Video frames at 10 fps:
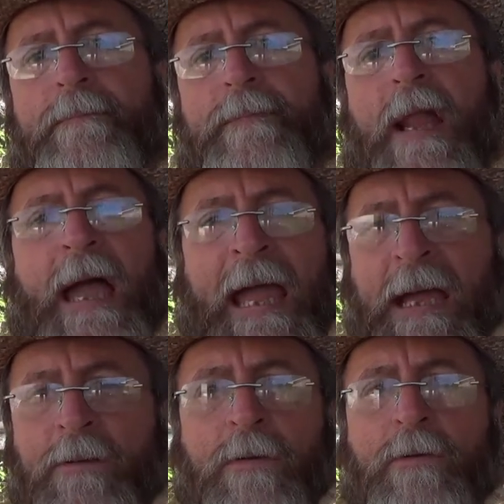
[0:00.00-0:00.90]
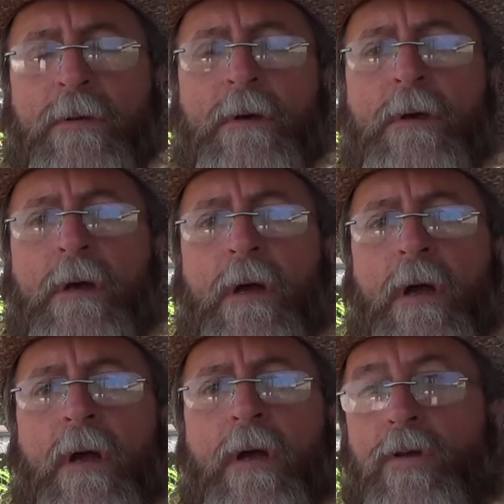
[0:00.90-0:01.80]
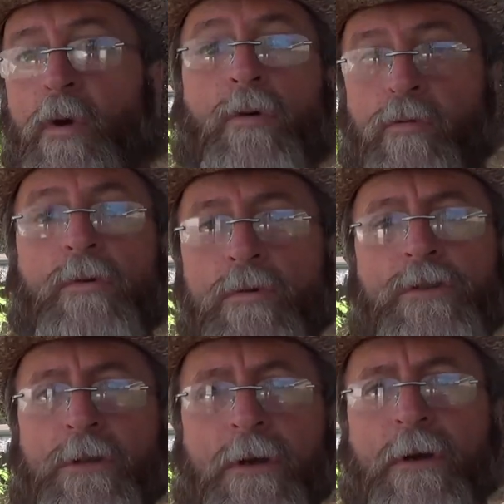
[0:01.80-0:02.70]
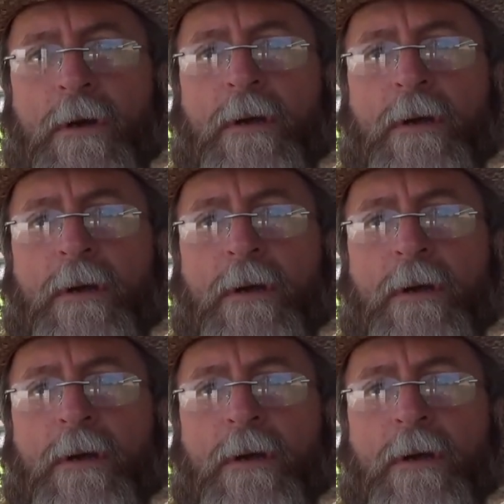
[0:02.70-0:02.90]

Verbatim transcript: handled your rooster